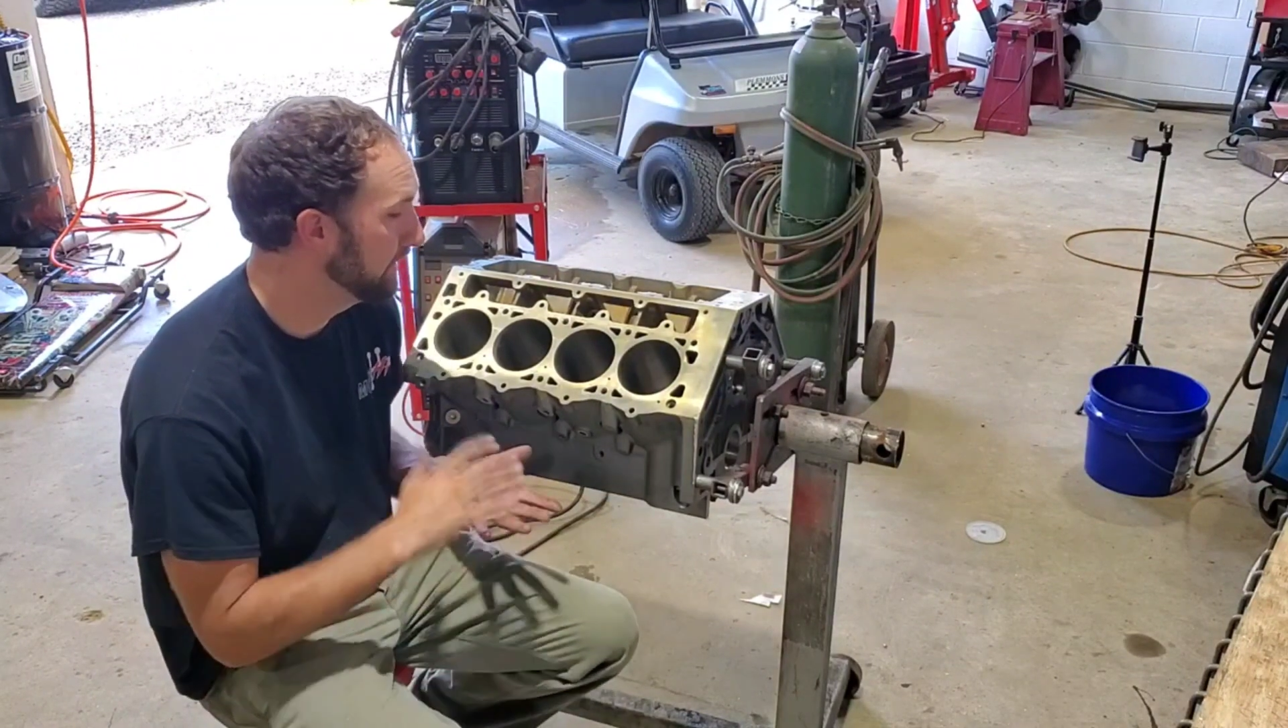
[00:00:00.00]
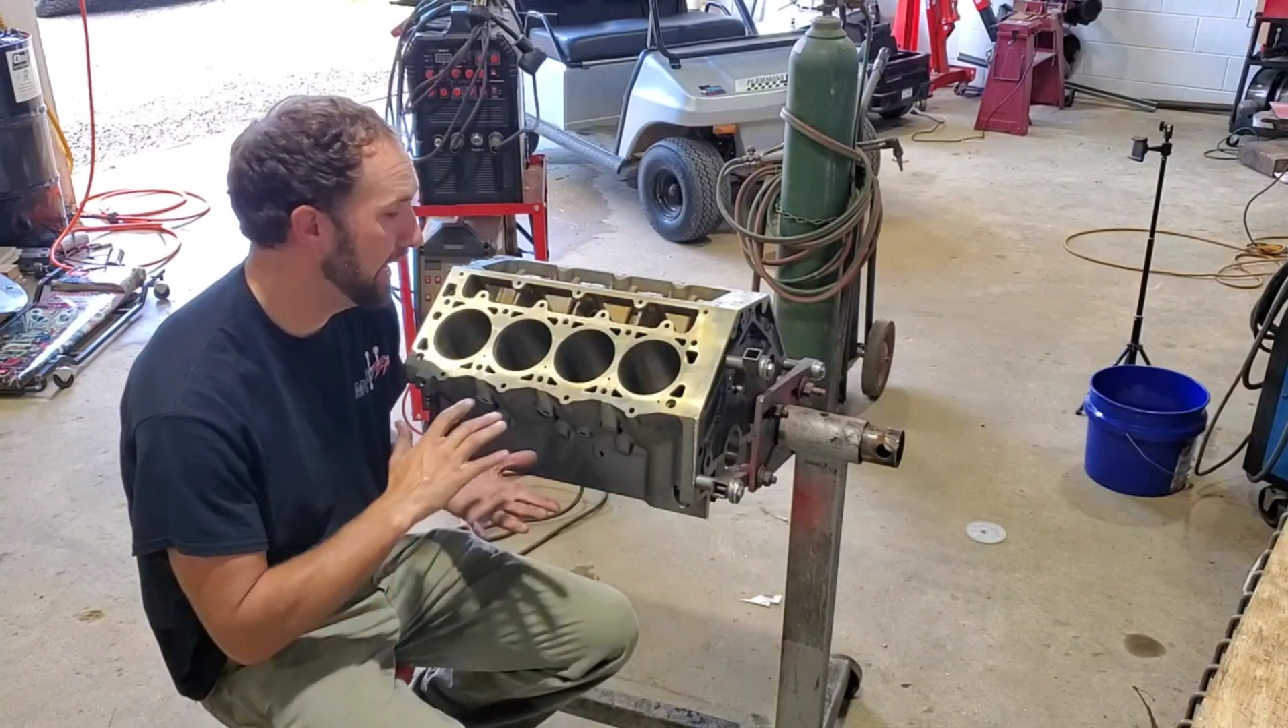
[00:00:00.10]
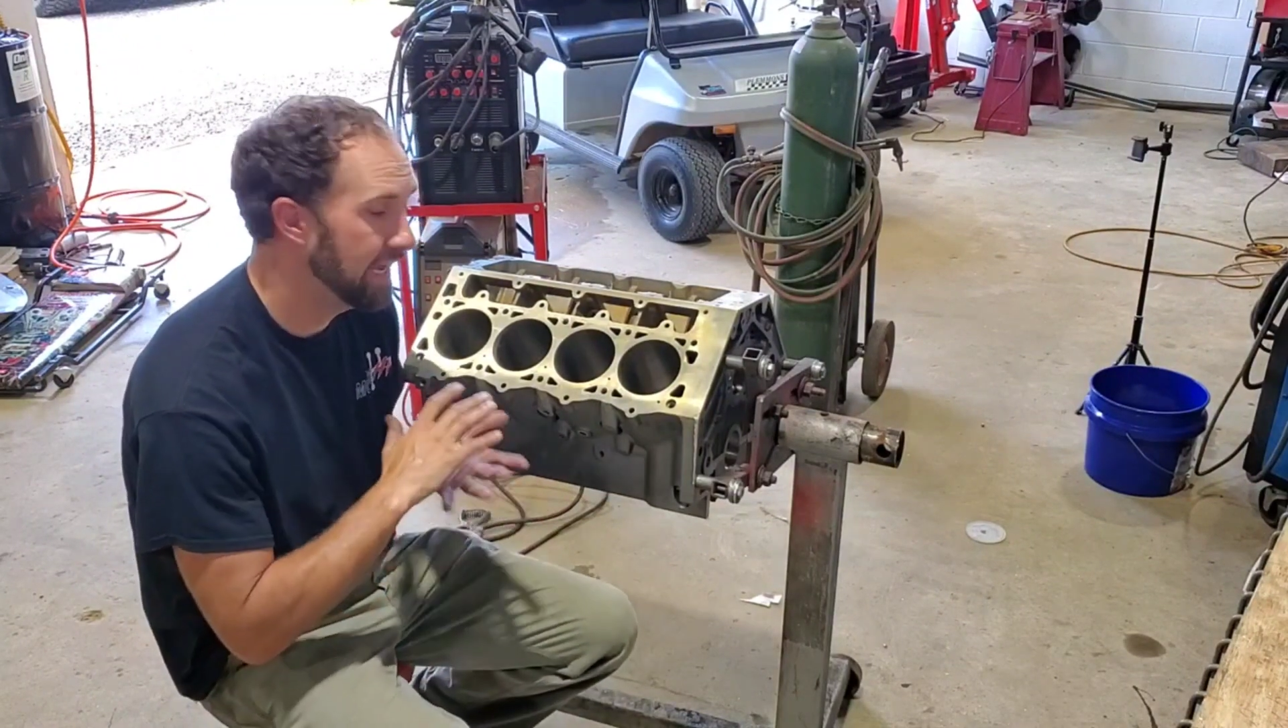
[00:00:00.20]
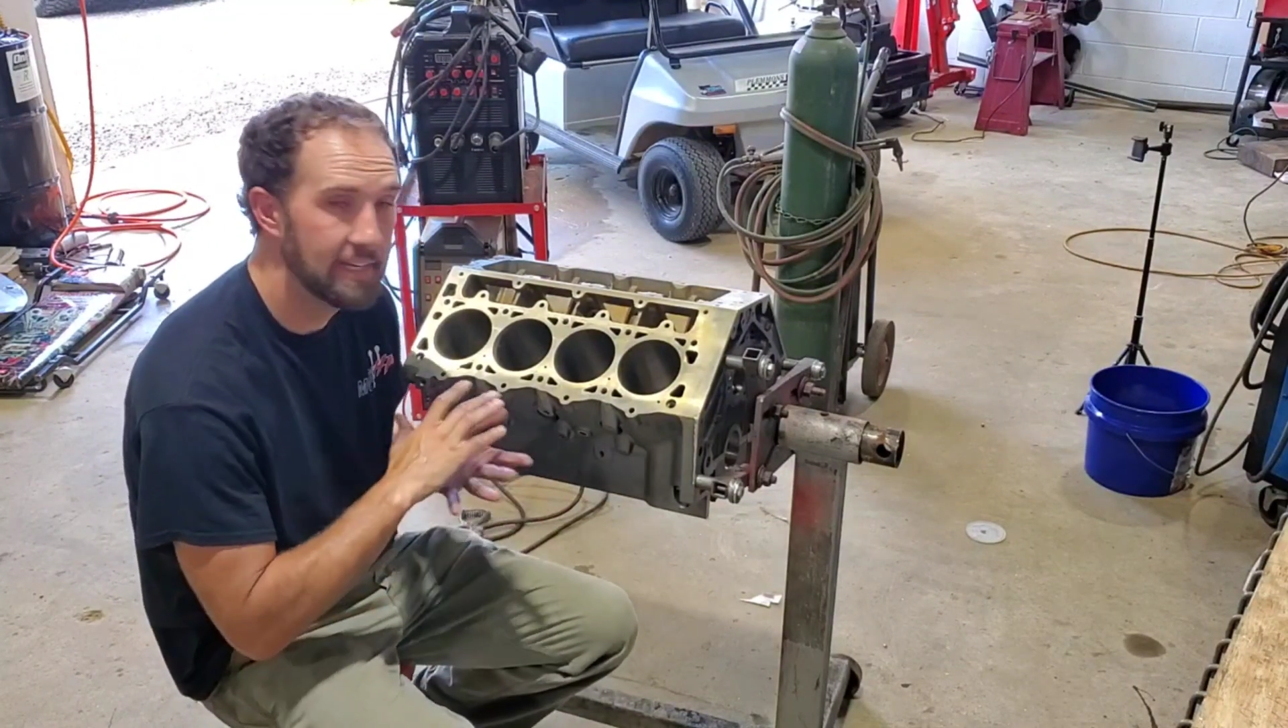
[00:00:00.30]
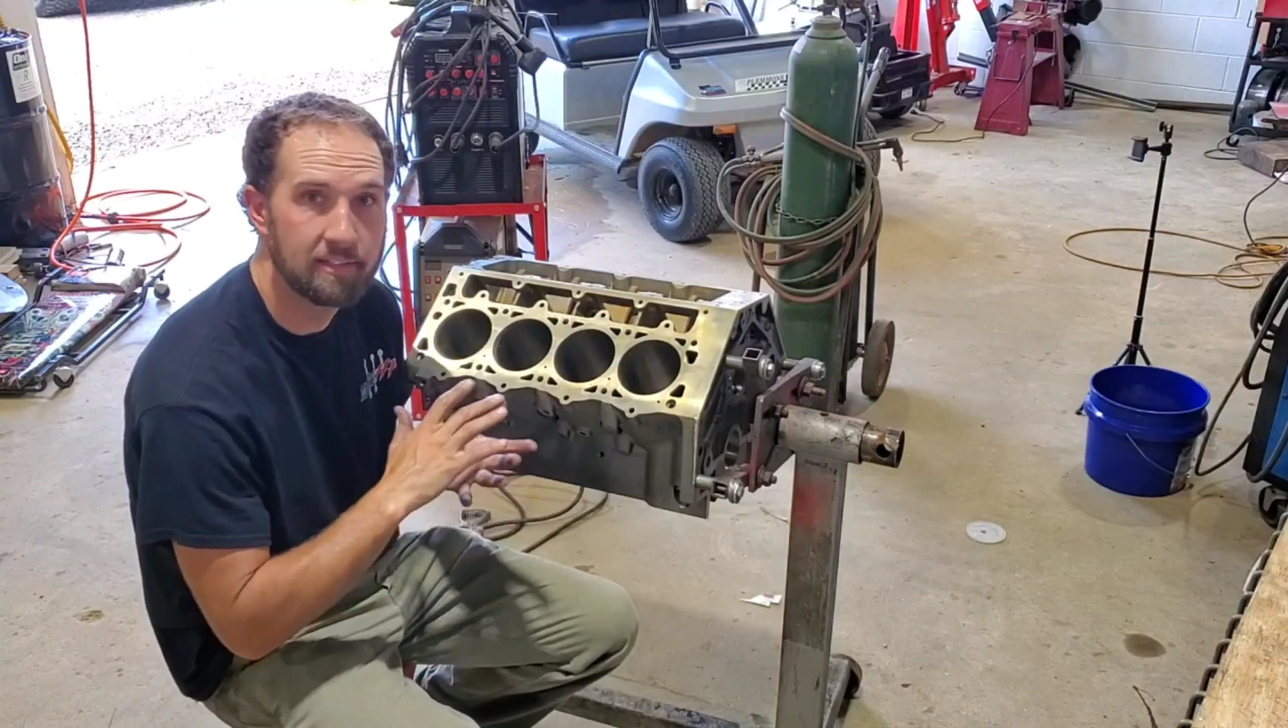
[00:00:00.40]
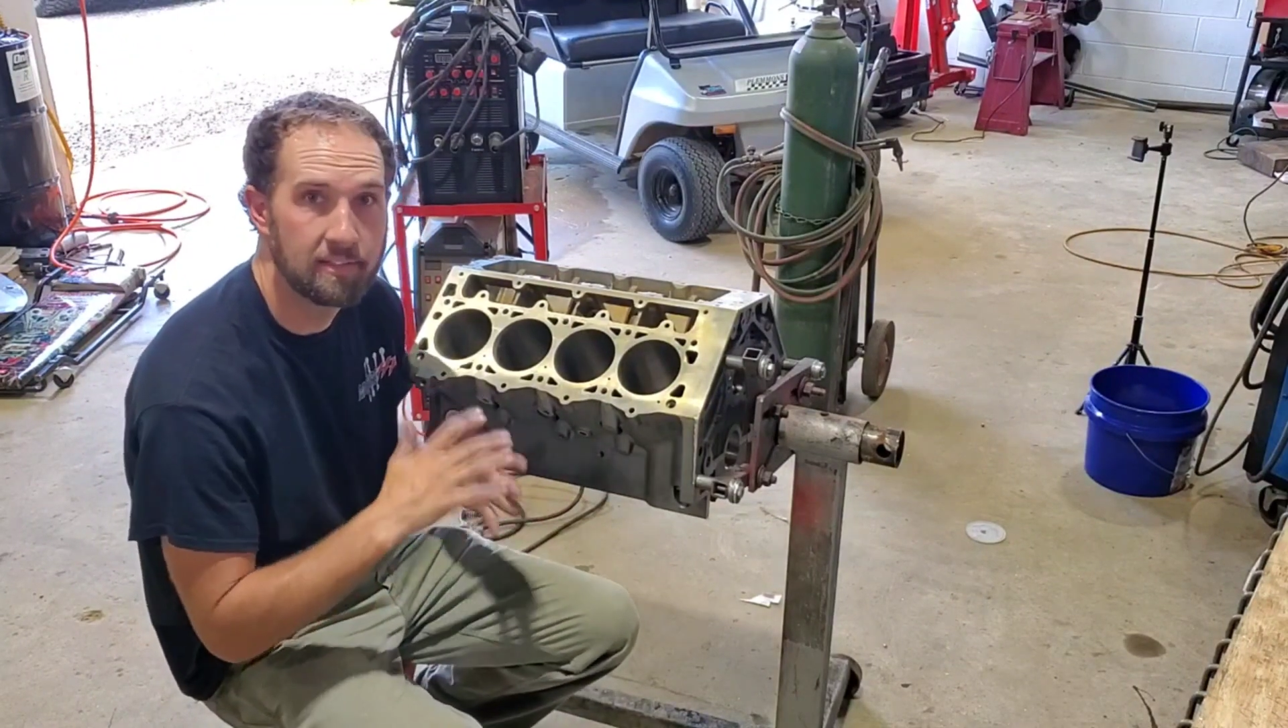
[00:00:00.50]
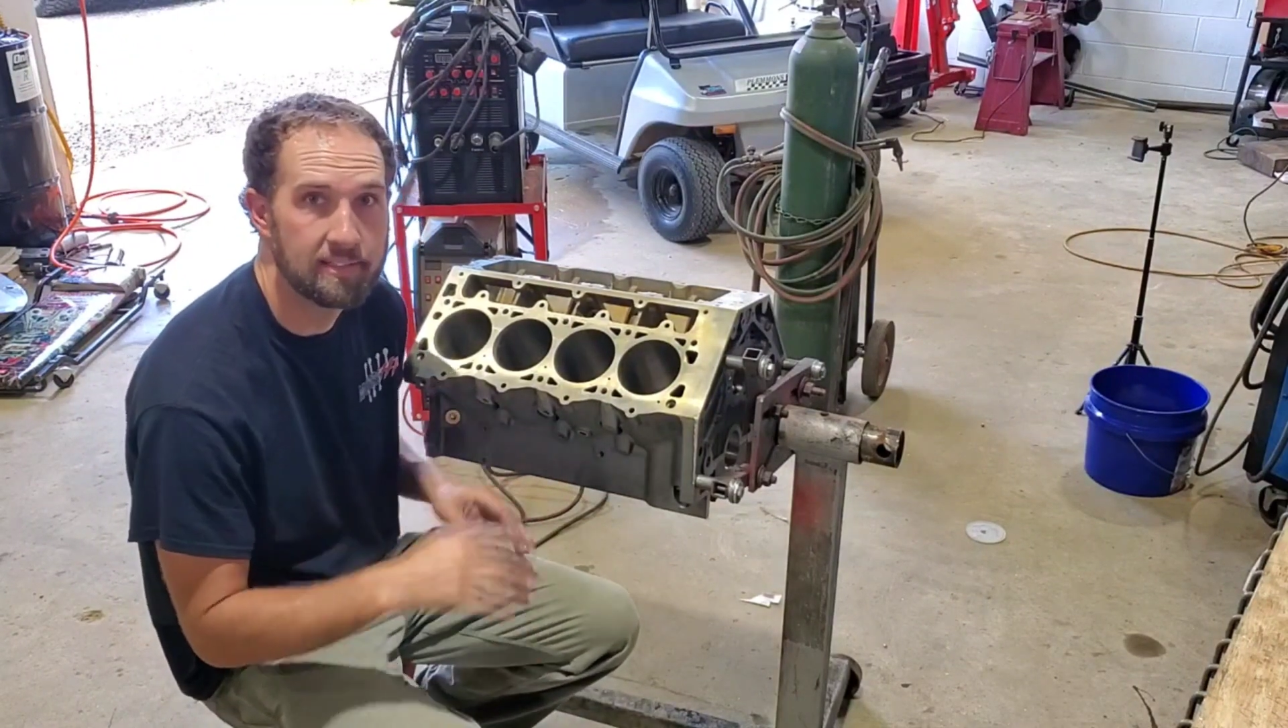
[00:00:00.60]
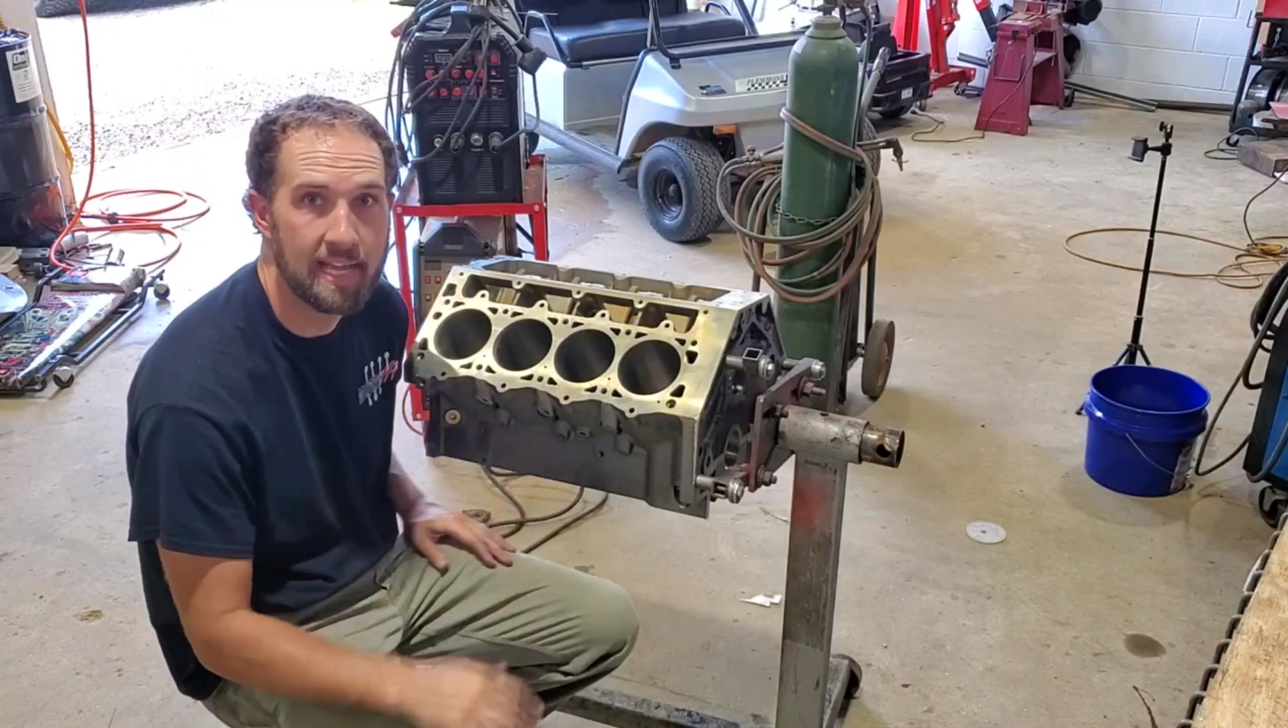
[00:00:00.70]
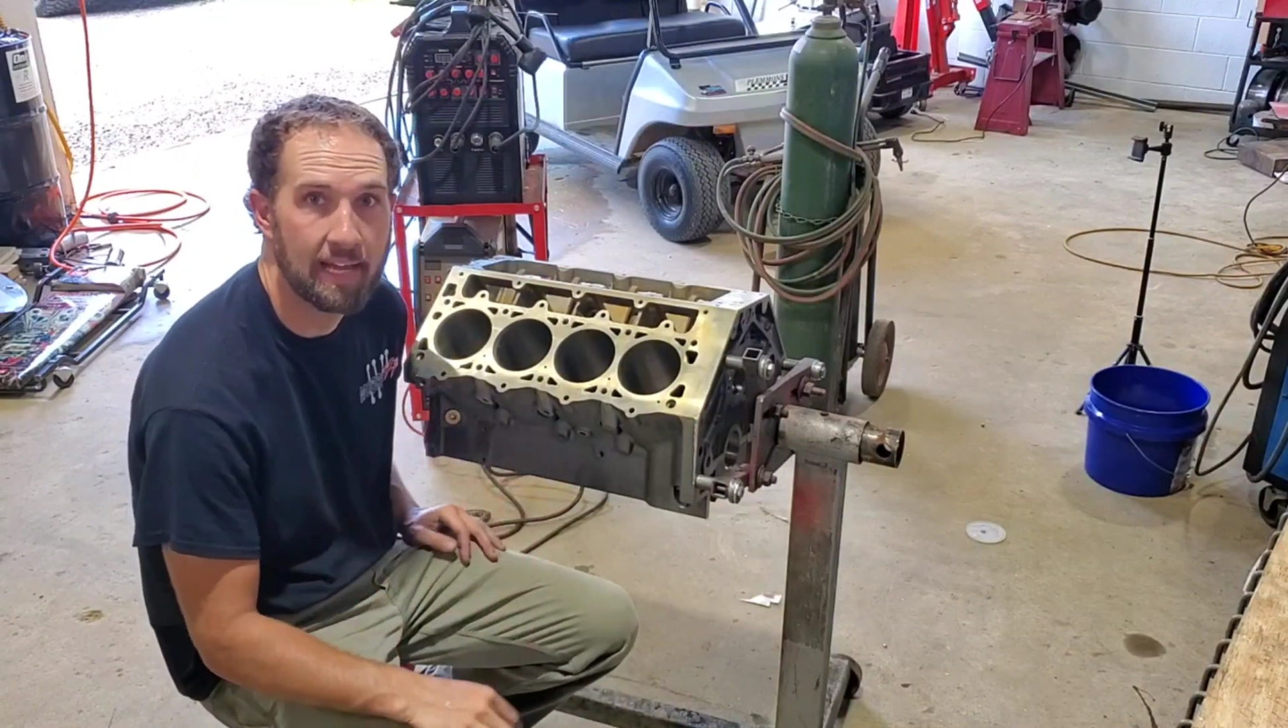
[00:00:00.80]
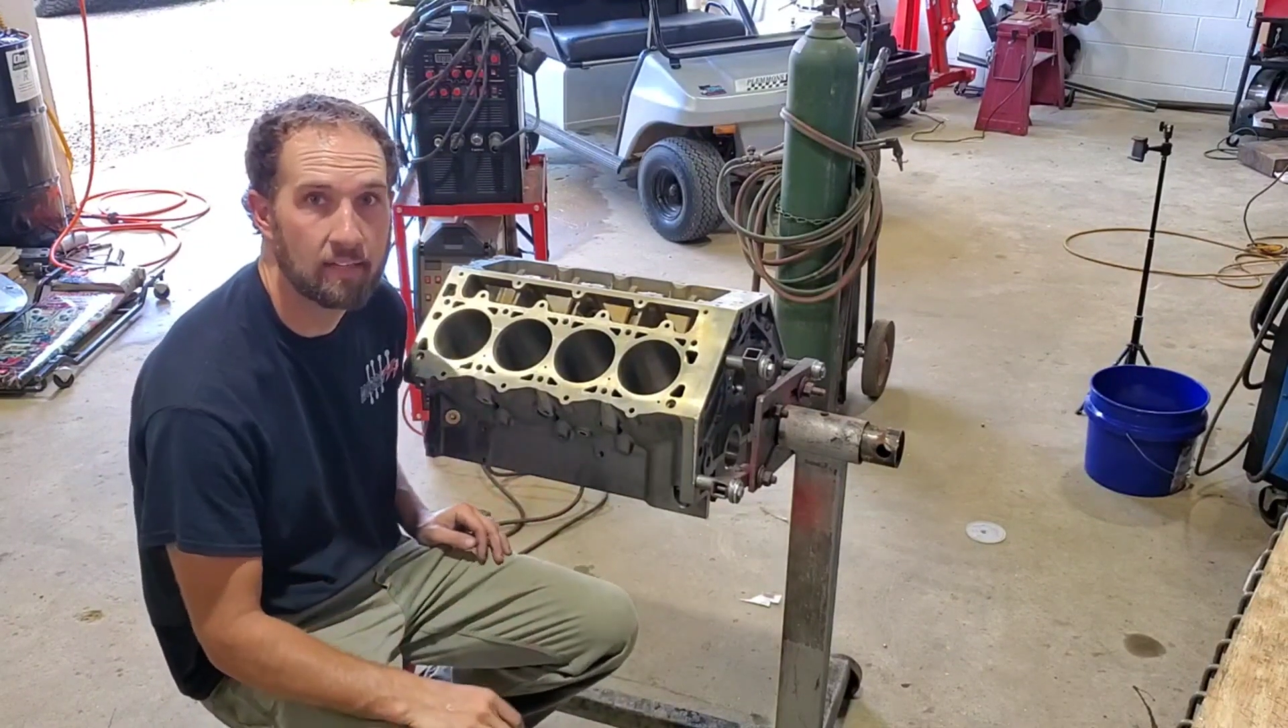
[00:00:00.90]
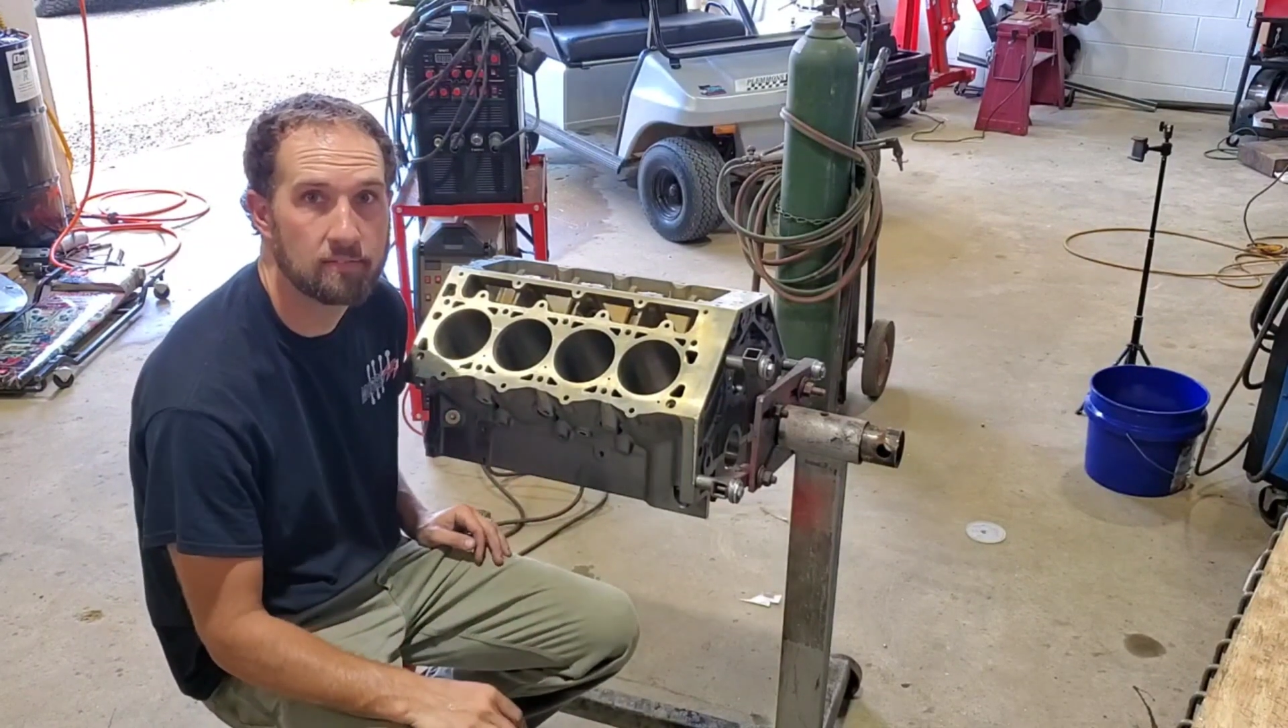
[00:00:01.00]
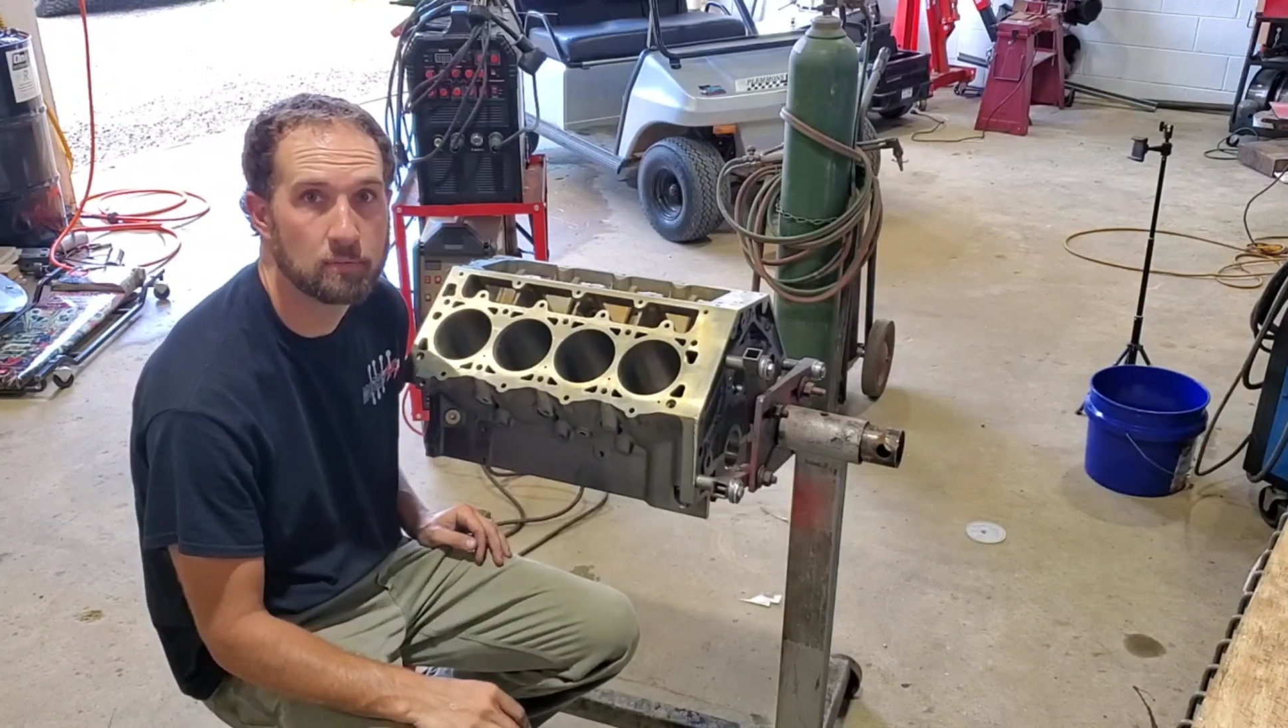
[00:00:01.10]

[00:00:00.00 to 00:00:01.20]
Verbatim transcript: head to deck